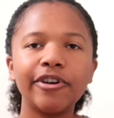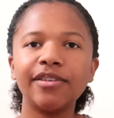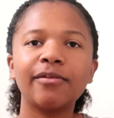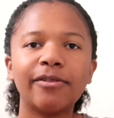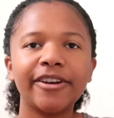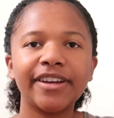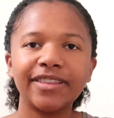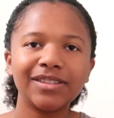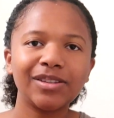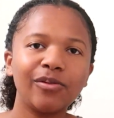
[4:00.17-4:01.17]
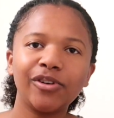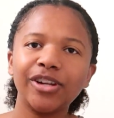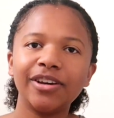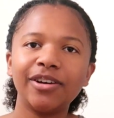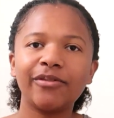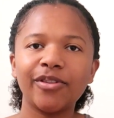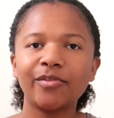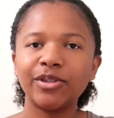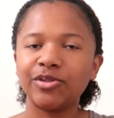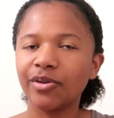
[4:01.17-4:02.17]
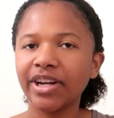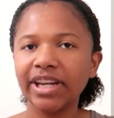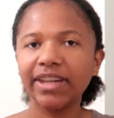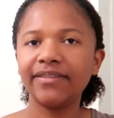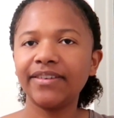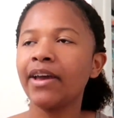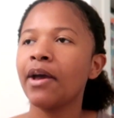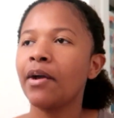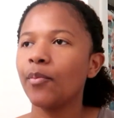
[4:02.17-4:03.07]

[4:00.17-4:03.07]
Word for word: voiceovering this whole video for the majority of it,